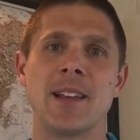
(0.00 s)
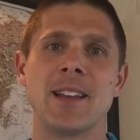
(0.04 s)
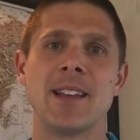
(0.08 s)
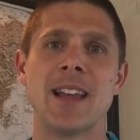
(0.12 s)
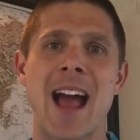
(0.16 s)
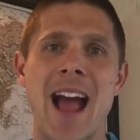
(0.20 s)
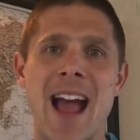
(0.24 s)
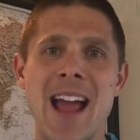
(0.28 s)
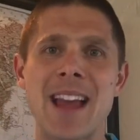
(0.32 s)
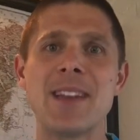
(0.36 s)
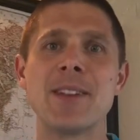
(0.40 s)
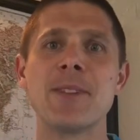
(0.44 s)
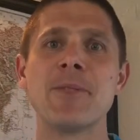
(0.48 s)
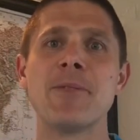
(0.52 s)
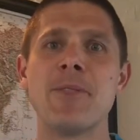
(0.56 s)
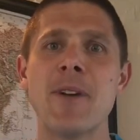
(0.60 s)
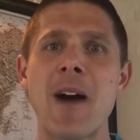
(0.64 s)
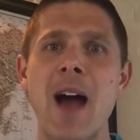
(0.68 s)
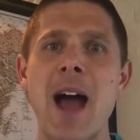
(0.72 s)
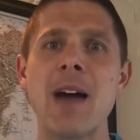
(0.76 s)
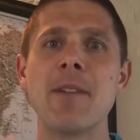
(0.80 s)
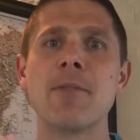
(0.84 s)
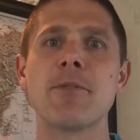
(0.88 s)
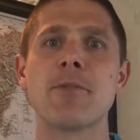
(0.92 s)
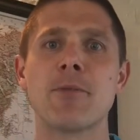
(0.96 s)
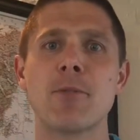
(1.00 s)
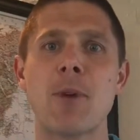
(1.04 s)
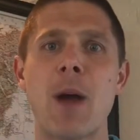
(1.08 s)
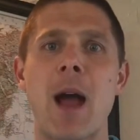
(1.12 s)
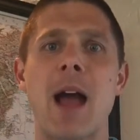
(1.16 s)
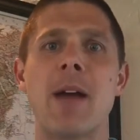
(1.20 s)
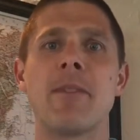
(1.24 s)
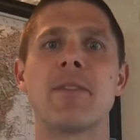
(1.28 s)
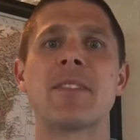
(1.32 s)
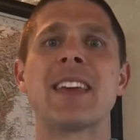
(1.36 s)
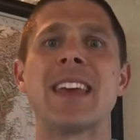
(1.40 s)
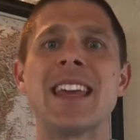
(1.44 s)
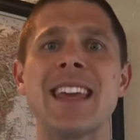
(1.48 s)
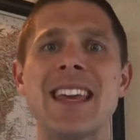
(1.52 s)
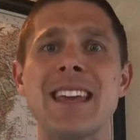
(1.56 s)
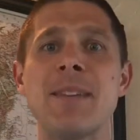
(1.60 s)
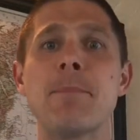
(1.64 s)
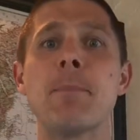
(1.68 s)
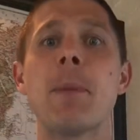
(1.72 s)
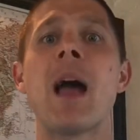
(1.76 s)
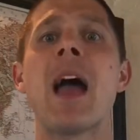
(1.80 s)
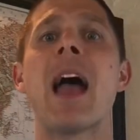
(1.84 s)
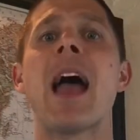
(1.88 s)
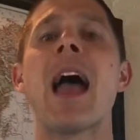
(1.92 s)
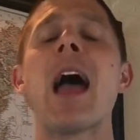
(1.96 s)
9 to 5 Thrive.
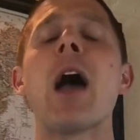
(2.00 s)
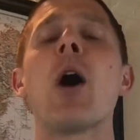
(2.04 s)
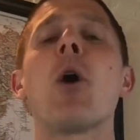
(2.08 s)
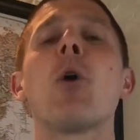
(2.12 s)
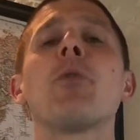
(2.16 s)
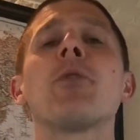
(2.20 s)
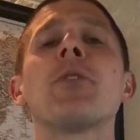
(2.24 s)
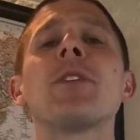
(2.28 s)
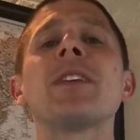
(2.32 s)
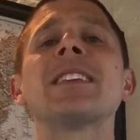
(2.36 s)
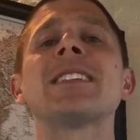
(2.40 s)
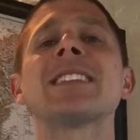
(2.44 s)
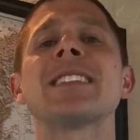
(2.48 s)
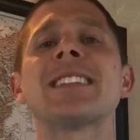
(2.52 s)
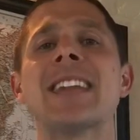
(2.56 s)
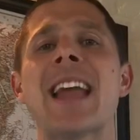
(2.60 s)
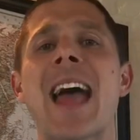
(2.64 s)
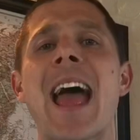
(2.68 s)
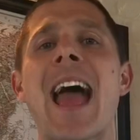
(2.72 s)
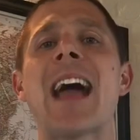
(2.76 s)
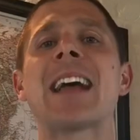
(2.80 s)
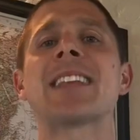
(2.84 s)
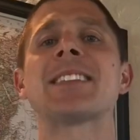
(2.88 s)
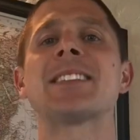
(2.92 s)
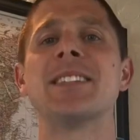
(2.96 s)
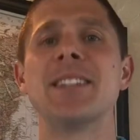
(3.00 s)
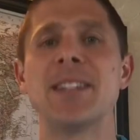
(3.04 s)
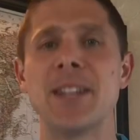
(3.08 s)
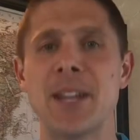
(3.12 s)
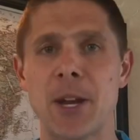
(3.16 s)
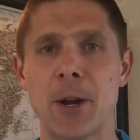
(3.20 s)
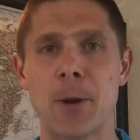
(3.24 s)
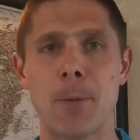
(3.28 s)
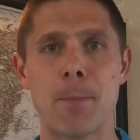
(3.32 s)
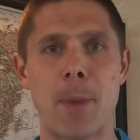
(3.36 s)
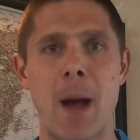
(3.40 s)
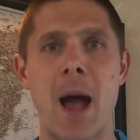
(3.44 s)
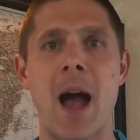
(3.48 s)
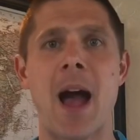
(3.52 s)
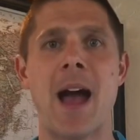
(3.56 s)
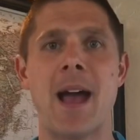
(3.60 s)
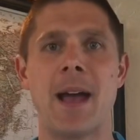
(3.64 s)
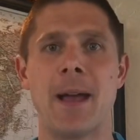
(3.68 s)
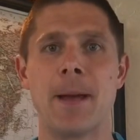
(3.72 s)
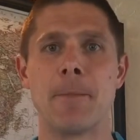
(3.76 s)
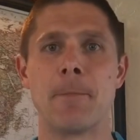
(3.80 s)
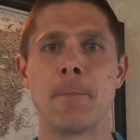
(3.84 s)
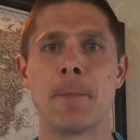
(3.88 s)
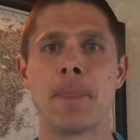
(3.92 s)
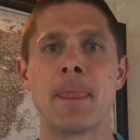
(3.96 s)
Keep healthy snacks
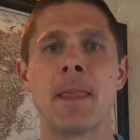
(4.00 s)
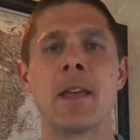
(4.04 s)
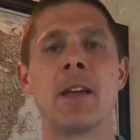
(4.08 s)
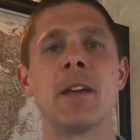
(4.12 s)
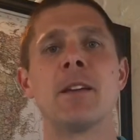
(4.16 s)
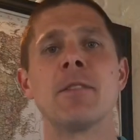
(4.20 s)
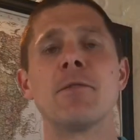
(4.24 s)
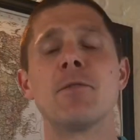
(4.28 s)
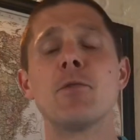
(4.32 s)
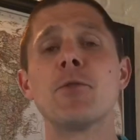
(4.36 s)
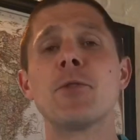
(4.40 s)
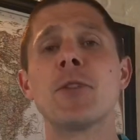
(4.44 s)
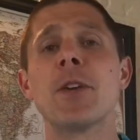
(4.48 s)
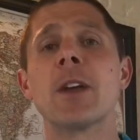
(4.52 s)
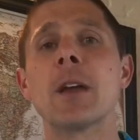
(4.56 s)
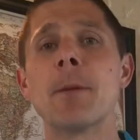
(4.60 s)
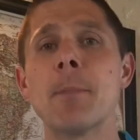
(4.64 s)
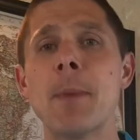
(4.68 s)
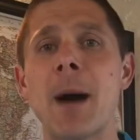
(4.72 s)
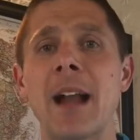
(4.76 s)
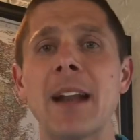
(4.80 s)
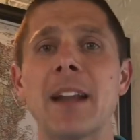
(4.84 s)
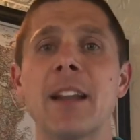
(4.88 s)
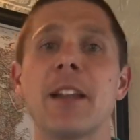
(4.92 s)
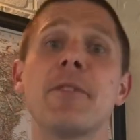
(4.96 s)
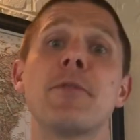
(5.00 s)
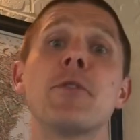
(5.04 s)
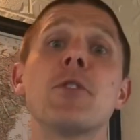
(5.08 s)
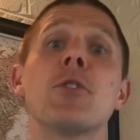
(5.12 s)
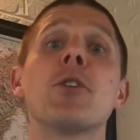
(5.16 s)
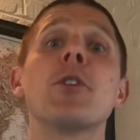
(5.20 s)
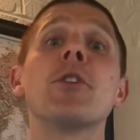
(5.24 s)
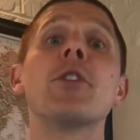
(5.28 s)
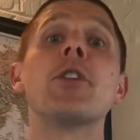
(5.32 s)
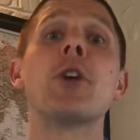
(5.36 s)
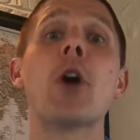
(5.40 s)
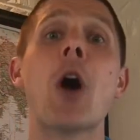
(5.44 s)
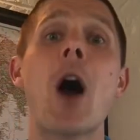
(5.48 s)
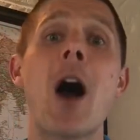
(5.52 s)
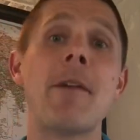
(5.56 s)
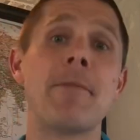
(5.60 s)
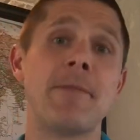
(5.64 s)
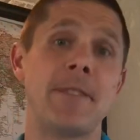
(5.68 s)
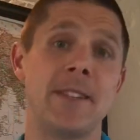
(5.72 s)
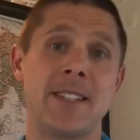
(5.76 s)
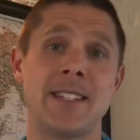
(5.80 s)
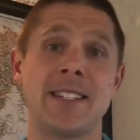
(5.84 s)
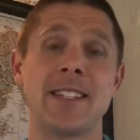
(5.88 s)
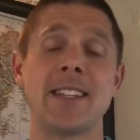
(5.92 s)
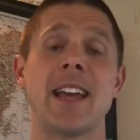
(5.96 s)
nearby. If you think about it, if you're in the
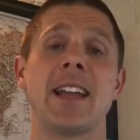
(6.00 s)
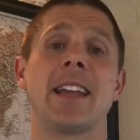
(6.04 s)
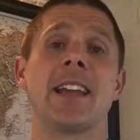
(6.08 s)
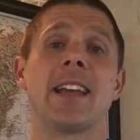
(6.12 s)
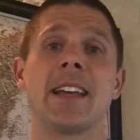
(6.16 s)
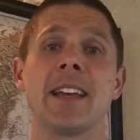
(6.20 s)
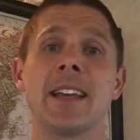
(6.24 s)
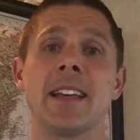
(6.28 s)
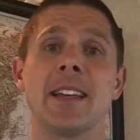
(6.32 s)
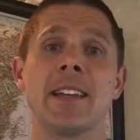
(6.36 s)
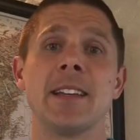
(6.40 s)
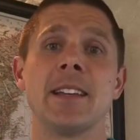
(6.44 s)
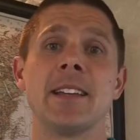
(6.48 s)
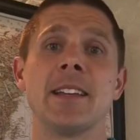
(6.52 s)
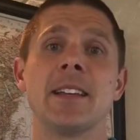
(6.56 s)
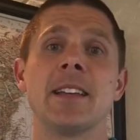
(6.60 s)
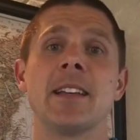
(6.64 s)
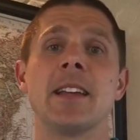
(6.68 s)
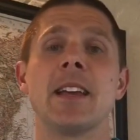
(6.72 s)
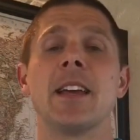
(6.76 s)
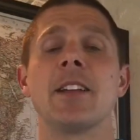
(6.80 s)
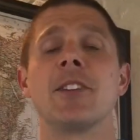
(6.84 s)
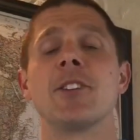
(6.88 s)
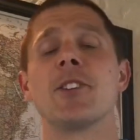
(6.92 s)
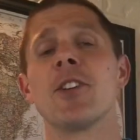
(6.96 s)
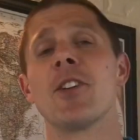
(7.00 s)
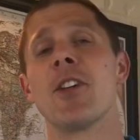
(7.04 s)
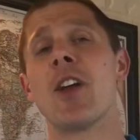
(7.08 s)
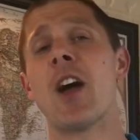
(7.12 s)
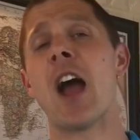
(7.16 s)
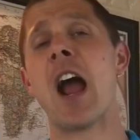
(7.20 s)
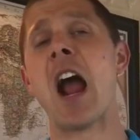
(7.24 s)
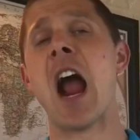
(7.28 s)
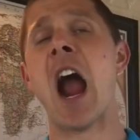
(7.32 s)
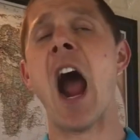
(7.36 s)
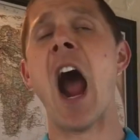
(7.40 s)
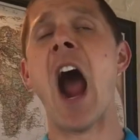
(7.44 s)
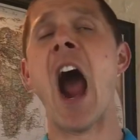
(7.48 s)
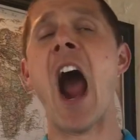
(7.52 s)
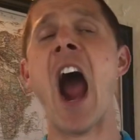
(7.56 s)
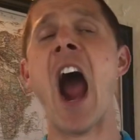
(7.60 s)
office setting and you're like,